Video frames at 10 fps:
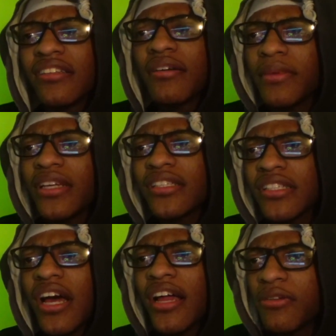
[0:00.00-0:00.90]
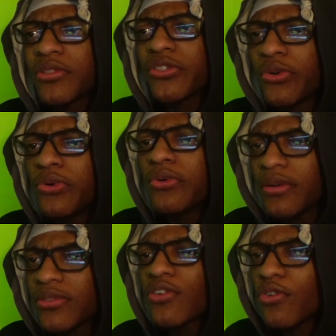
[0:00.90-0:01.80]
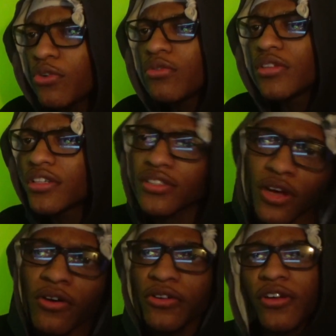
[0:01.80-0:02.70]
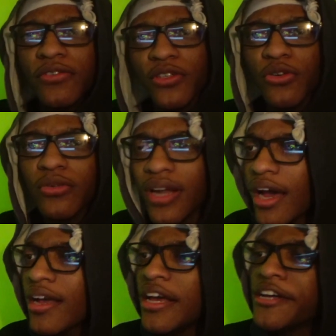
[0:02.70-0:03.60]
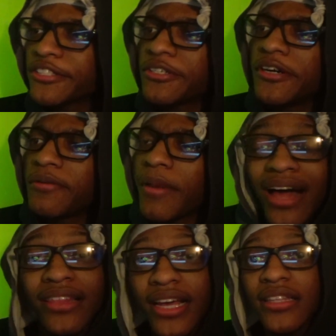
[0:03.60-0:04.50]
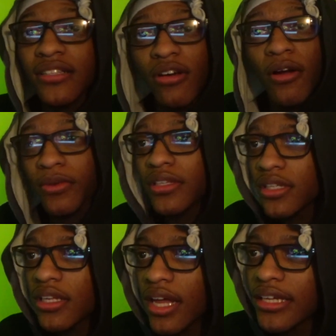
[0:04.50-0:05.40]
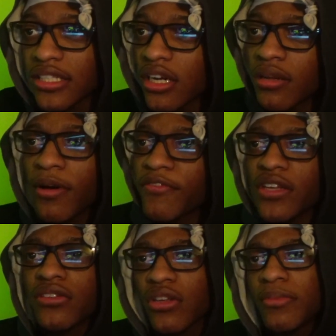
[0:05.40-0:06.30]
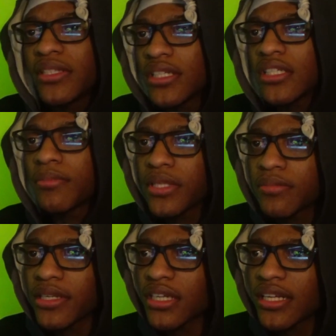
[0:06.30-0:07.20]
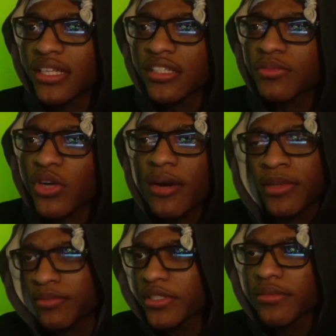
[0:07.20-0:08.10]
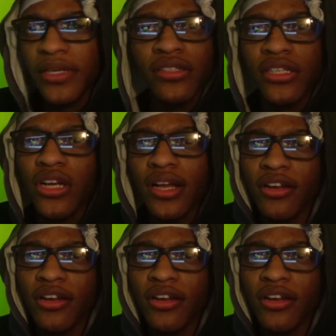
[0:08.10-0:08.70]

I'm gonna get this a nine. It was a cool, it was a cool little song, you know, it was a cool nine. So um I liked it though. I really did like it. Share all of my videos and don't be stingy and please make sure you hit that subscribe button plus the bell so y'all get